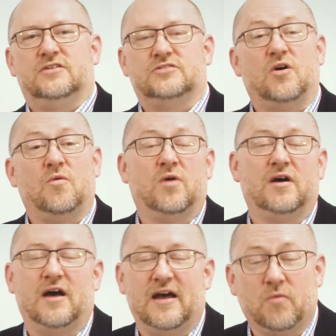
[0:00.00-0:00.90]
So
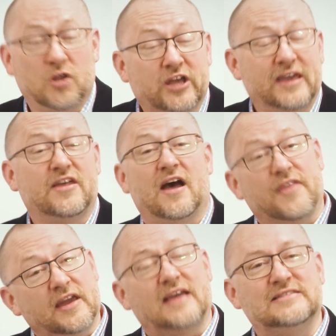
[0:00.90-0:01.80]
we're lucky that I
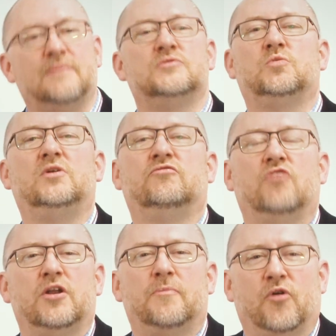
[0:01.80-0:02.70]
think exams will
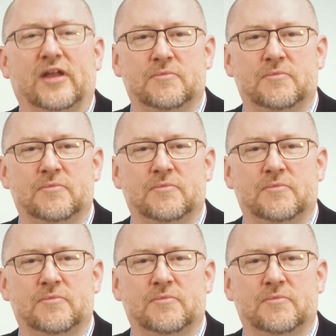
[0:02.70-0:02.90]
run pretty